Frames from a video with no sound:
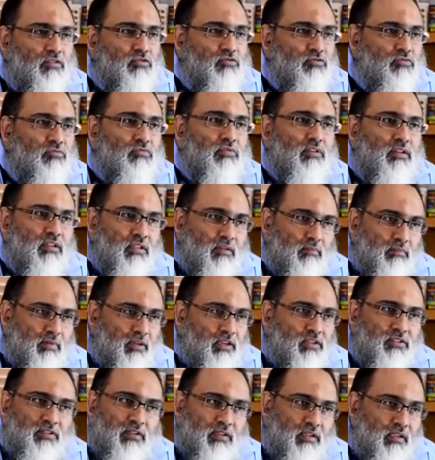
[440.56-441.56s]
The sooner the
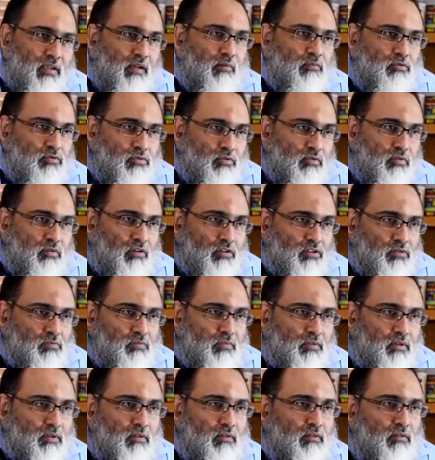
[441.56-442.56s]
patient comes to
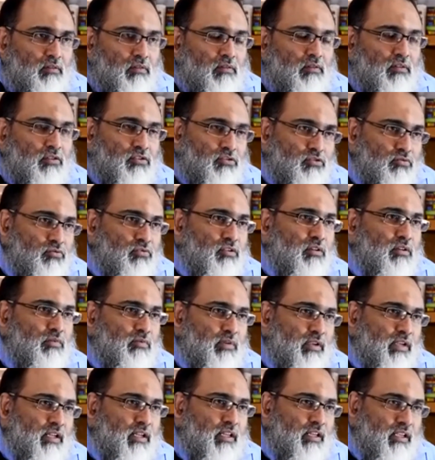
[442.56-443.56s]
hospital, the sooner
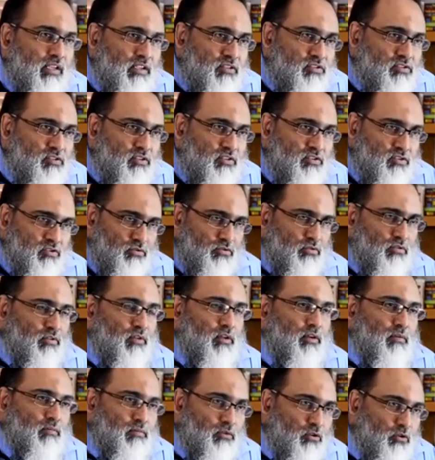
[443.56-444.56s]
we can
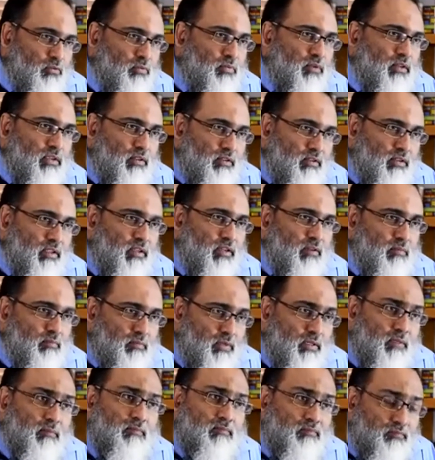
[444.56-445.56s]
institute appropriate
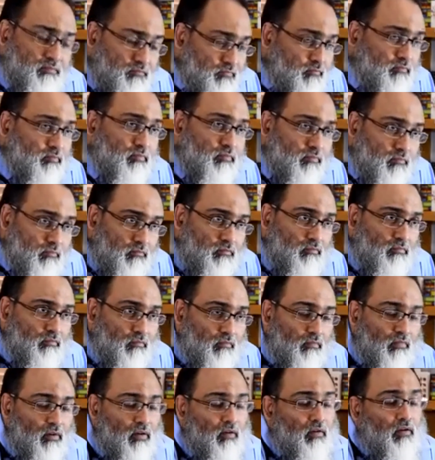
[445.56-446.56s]
therapy
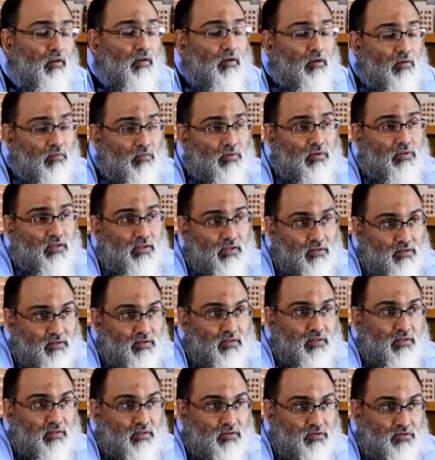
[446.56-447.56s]
within
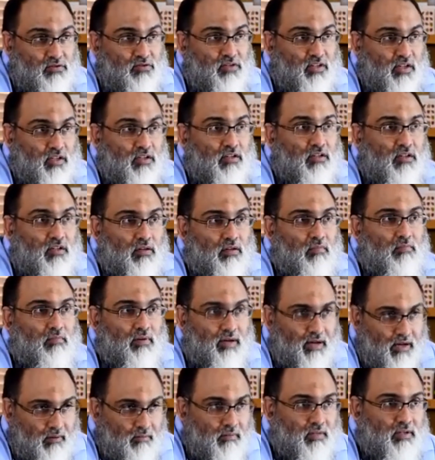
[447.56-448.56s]
certain strict
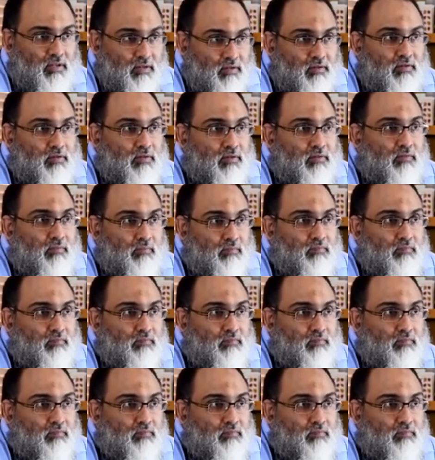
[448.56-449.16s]
parameters.